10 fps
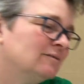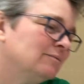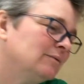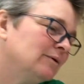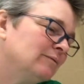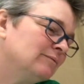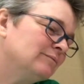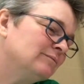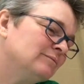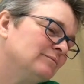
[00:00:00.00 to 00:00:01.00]

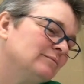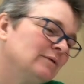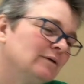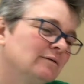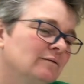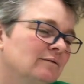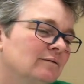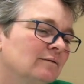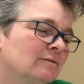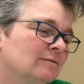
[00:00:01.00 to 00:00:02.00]

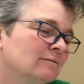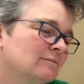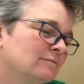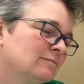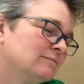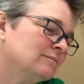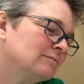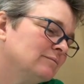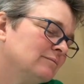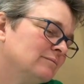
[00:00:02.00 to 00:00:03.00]

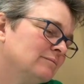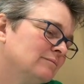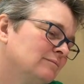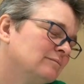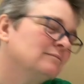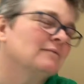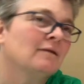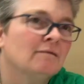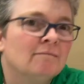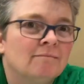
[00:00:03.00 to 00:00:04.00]

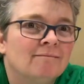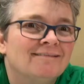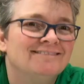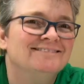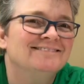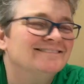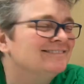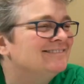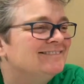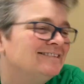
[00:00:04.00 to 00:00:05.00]

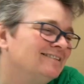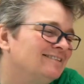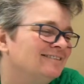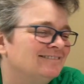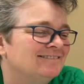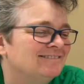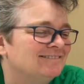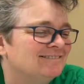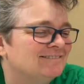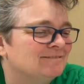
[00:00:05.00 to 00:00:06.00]

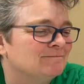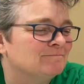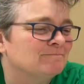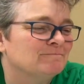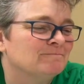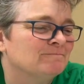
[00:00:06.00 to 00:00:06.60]
[no speech]